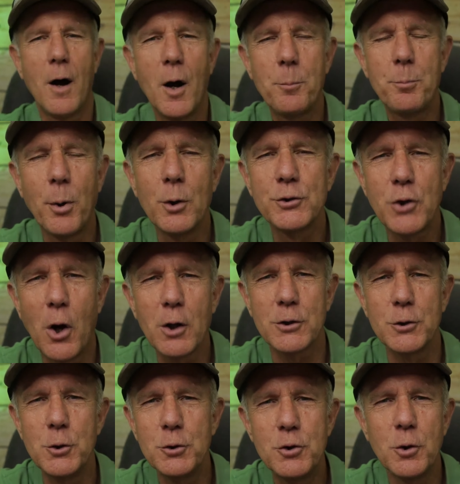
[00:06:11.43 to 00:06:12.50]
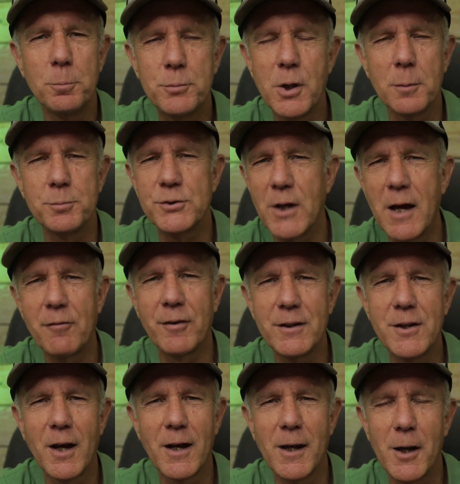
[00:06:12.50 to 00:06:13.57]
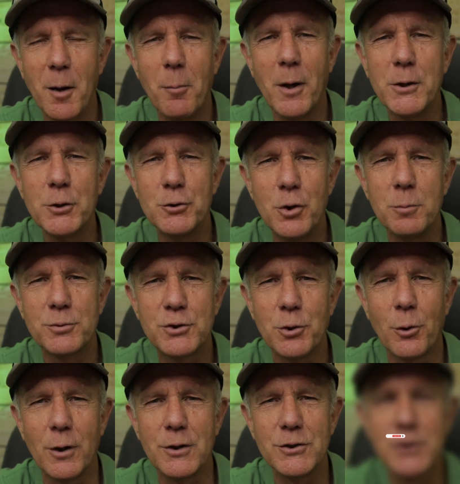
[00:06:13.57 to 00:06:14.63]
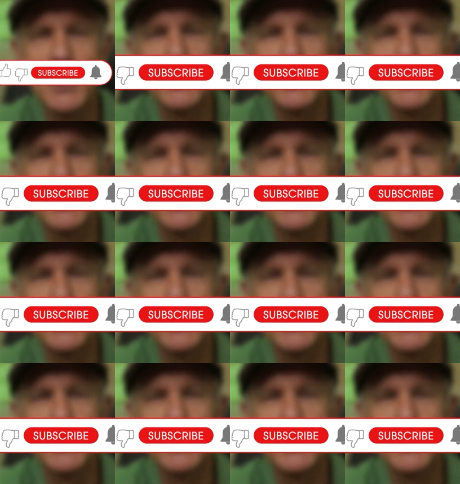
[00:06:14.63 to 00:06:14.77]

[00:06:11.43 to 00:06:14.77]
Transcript: I post hot YouTube tips every day on my YouTube stories,